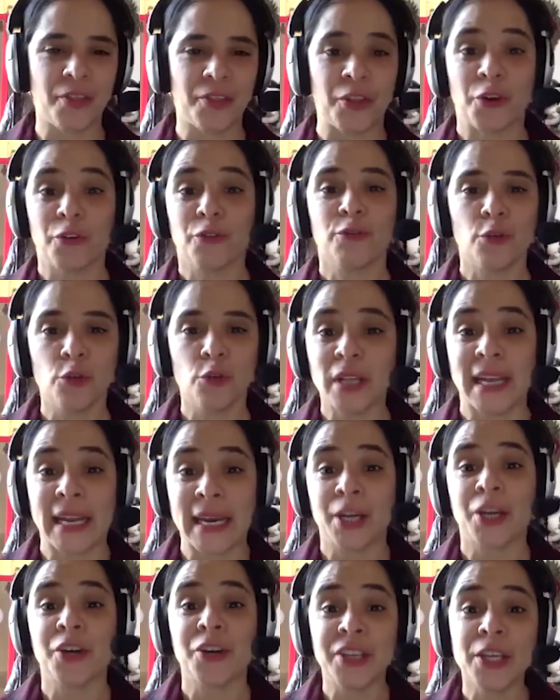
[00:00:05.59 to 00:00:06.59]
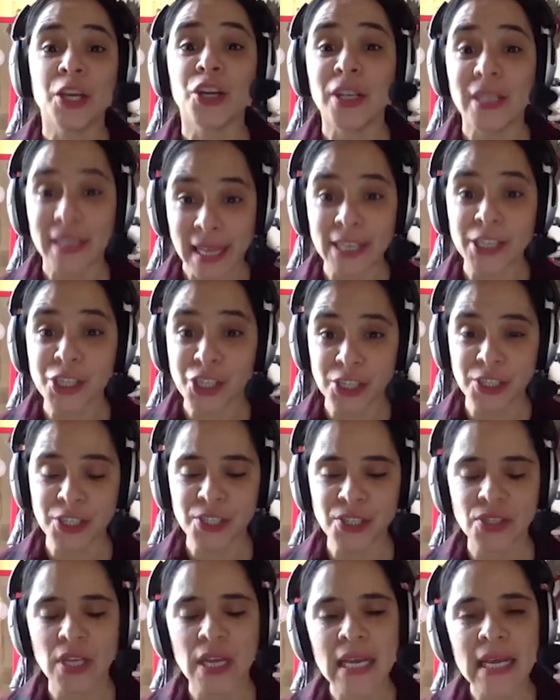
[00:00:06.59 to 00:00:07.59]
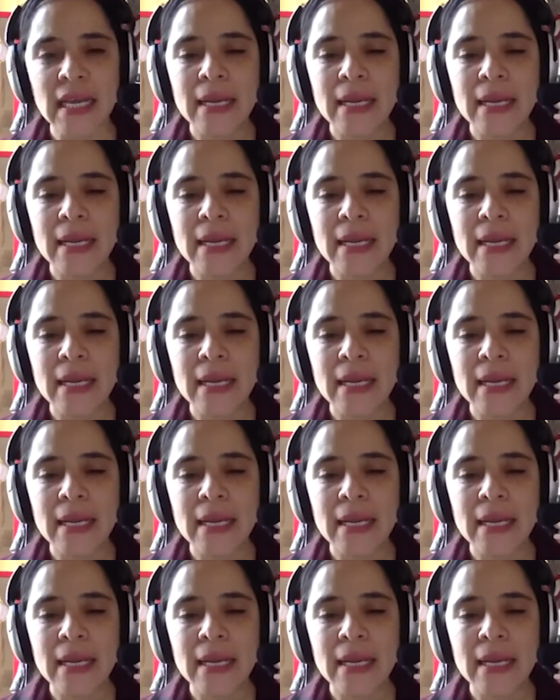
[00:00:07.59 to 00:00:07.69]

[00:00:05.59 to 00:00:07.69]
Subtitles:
their full energy on elections,